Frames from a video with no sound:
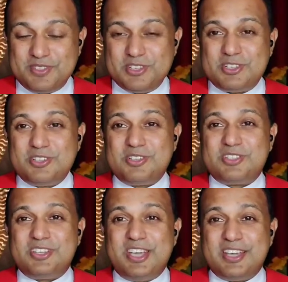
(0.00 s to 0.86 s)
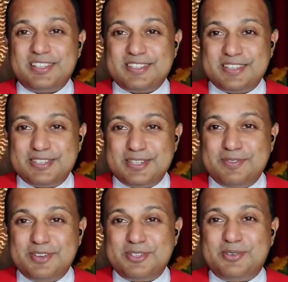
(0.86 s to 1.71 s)
The church
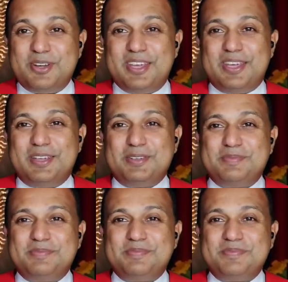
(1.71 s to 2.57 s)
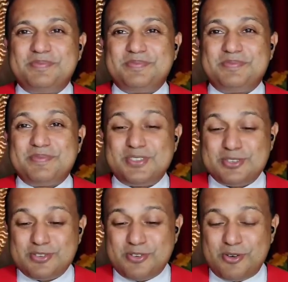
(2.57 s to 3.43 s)
exists even today,
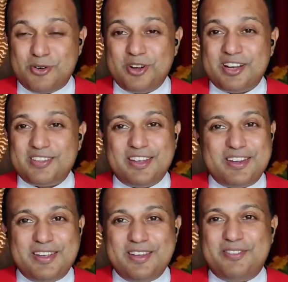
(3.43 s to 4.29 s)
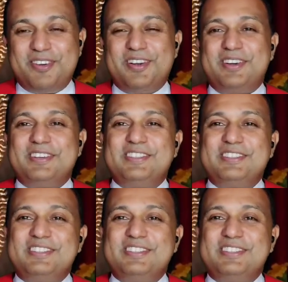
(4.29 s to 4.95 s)
stronger than ever.